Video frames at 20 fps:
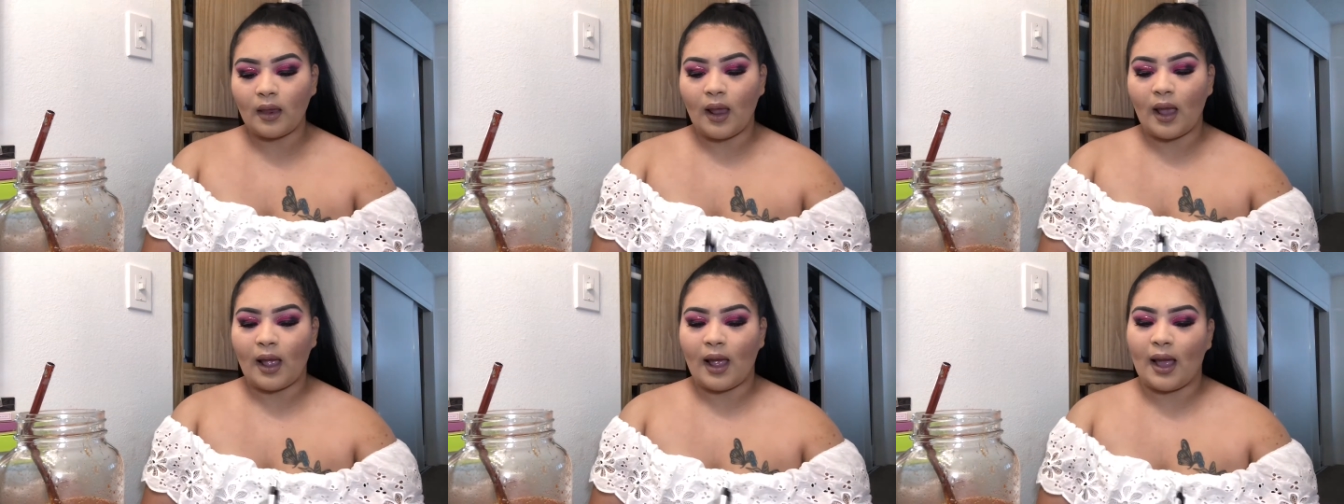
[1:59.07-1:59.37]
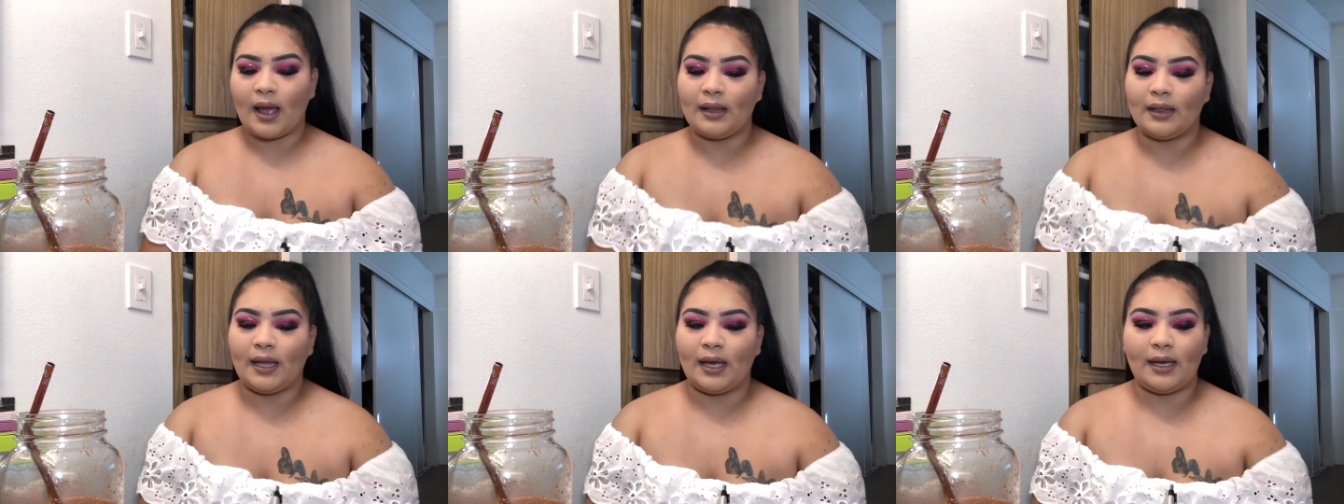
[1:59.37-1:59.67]

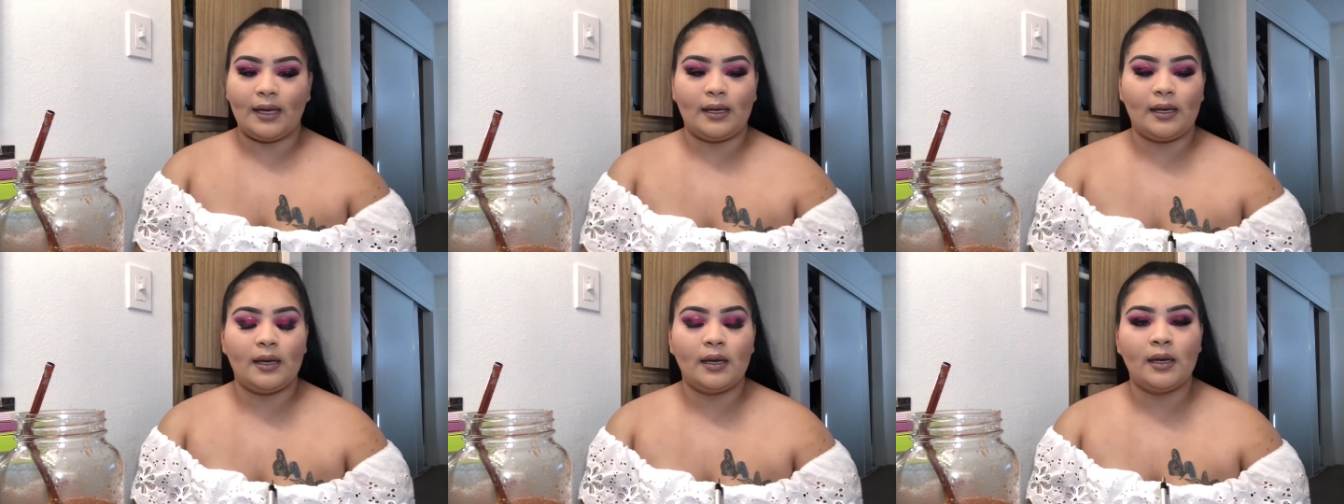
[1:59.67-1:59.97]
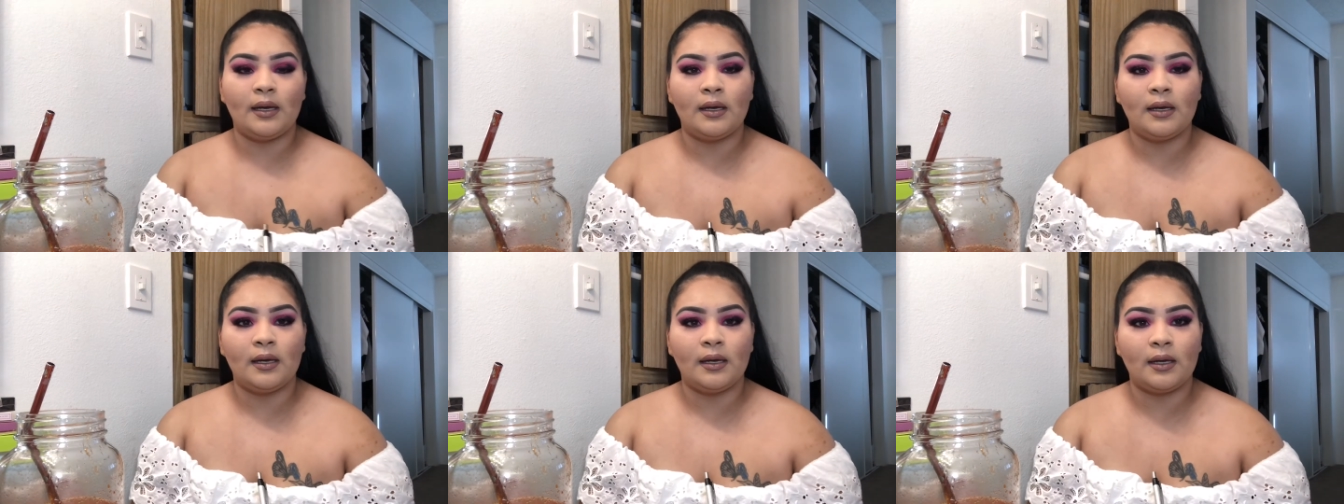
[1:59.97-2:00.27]
I like
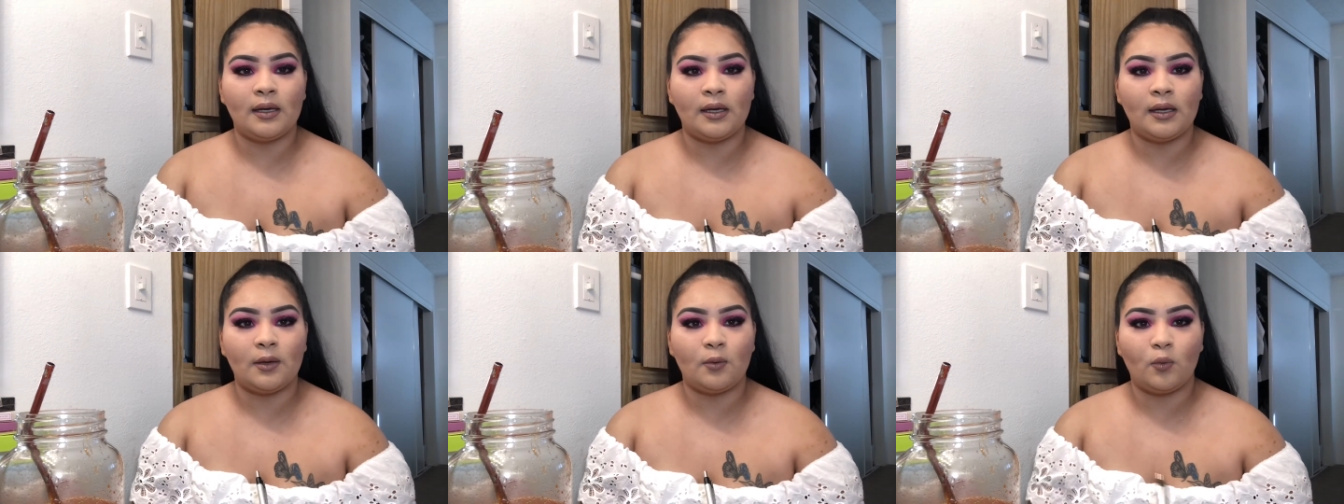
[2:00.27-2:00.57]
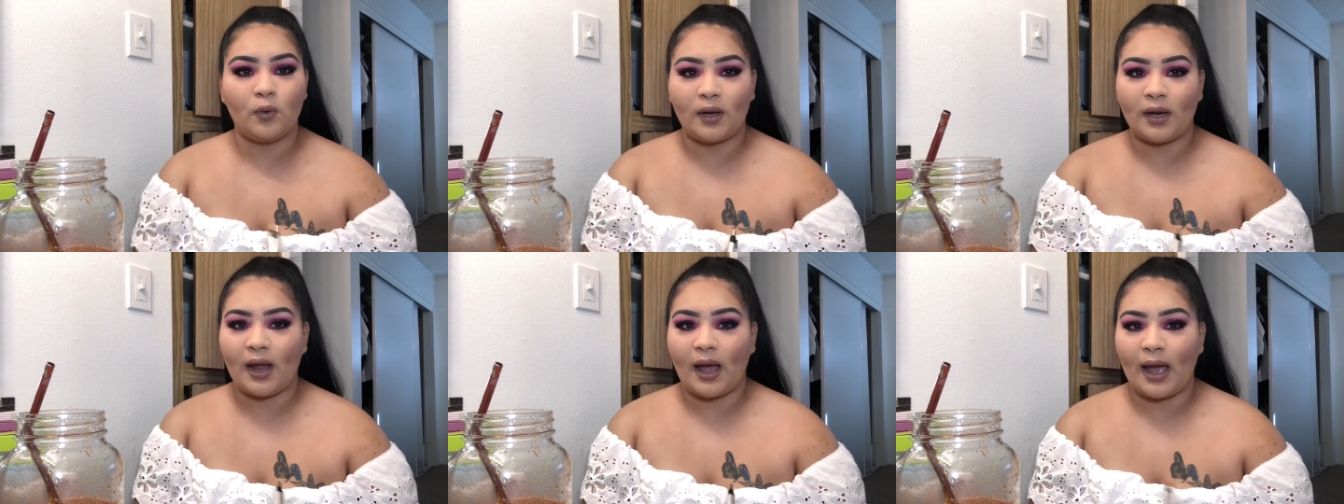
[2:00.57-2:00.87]

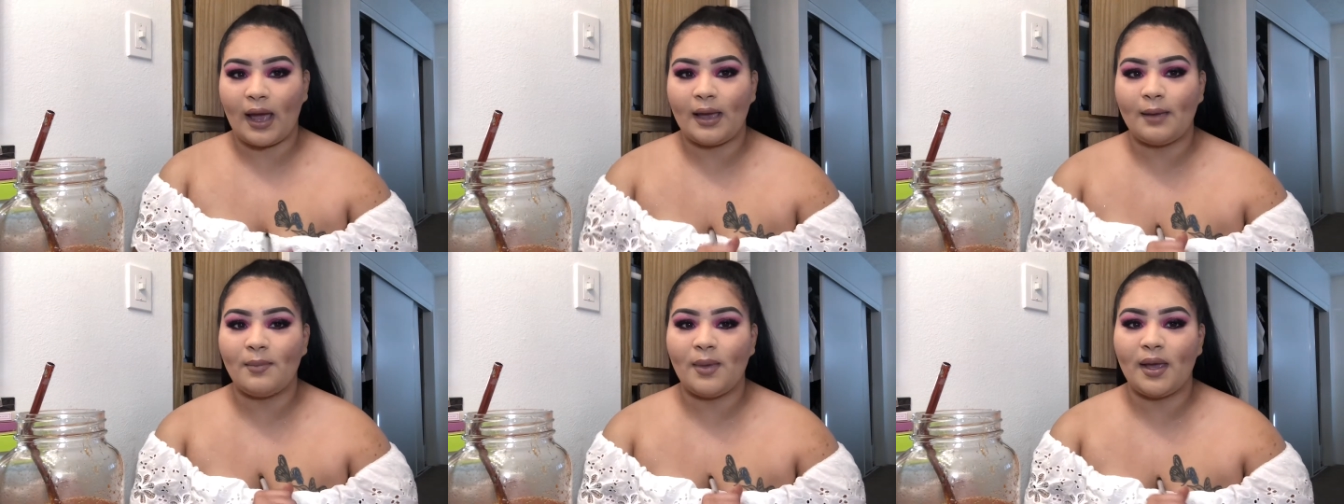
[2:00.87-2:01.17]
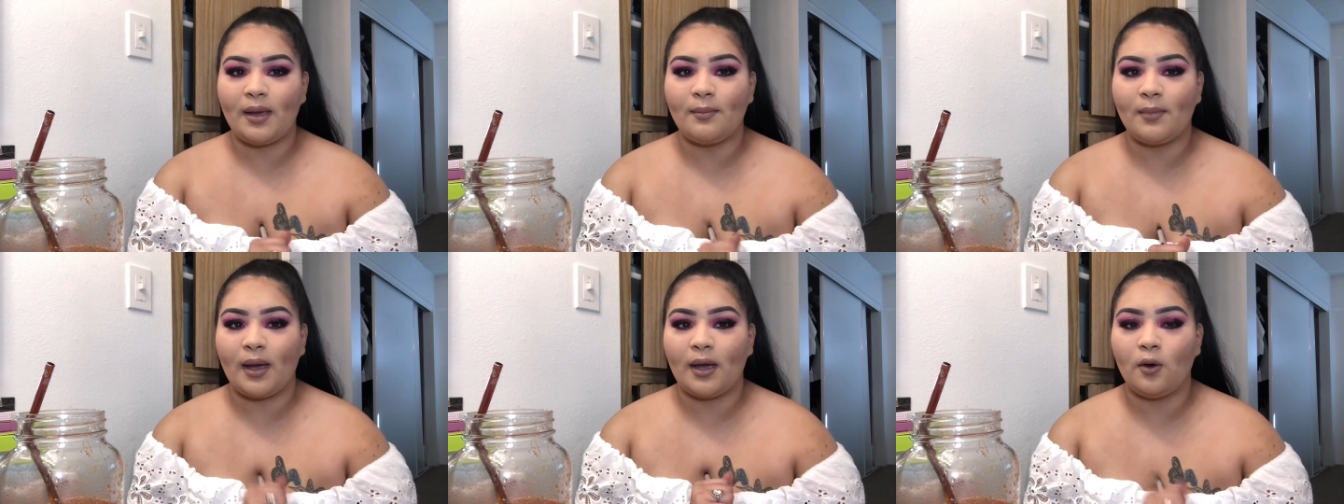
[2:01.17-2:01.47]
when I
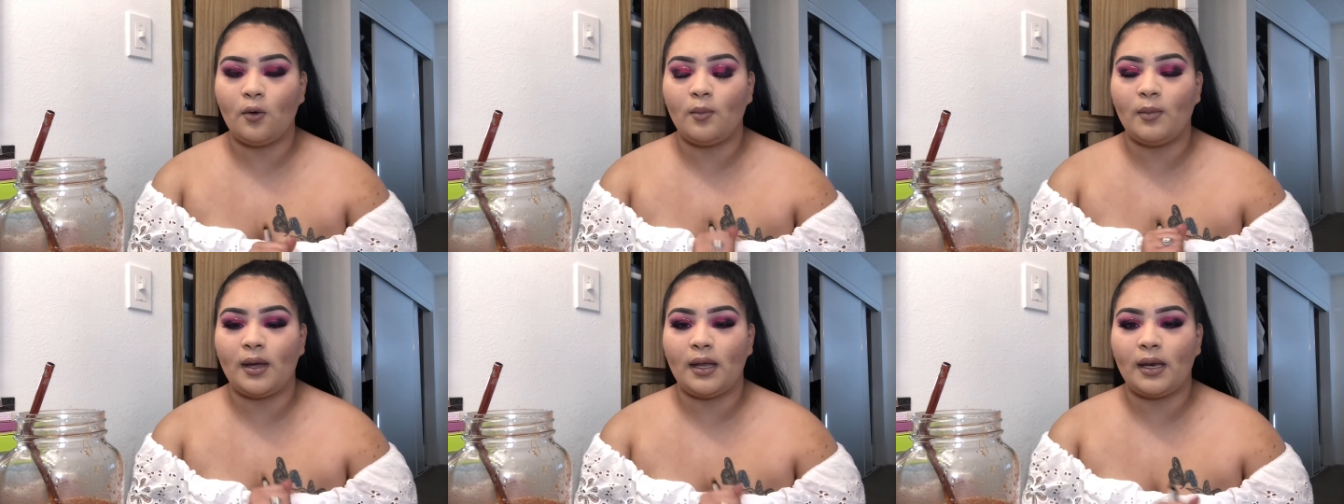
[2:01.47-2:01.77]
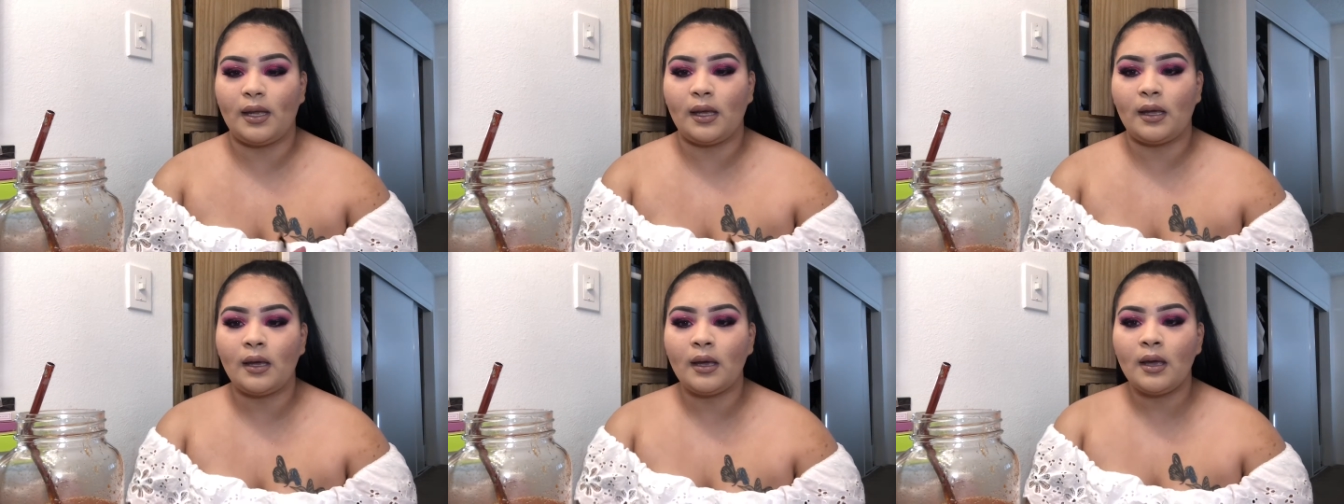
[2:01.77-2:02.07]
make my own
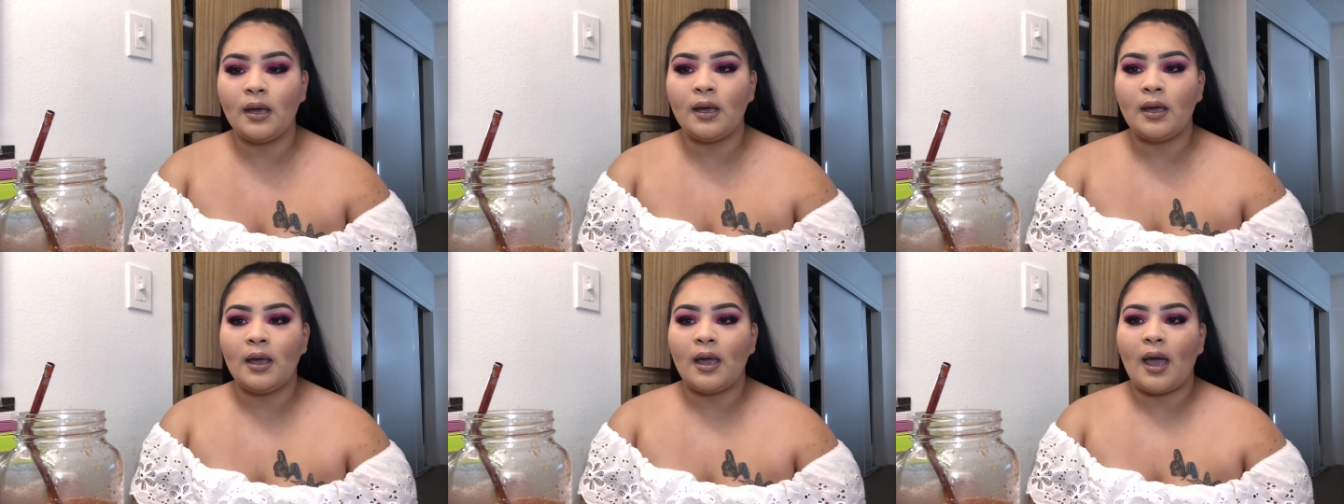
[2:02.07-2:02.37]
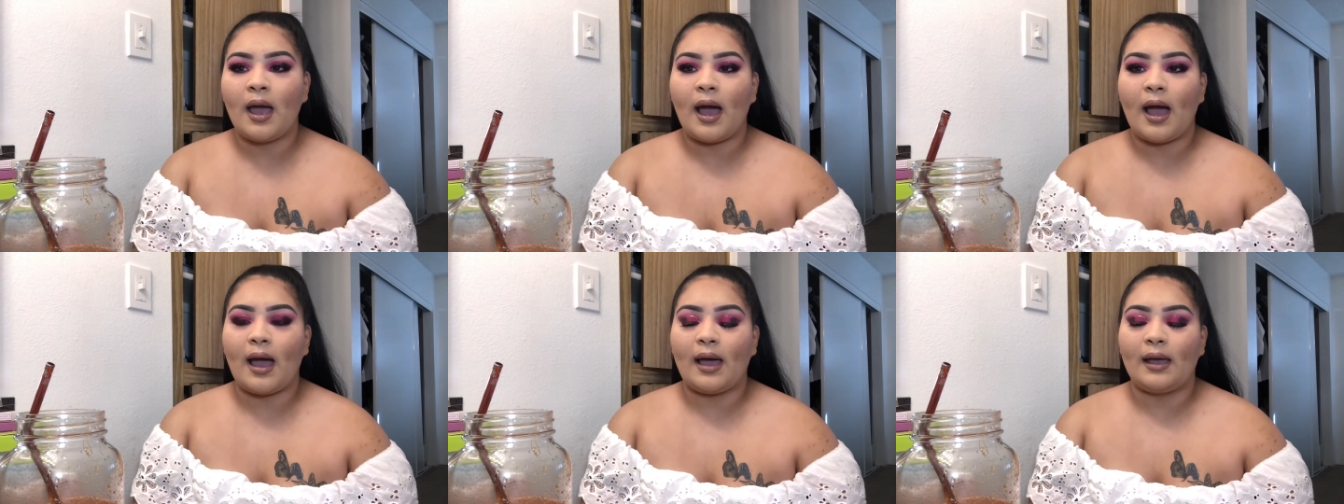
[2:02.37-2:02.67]
money, I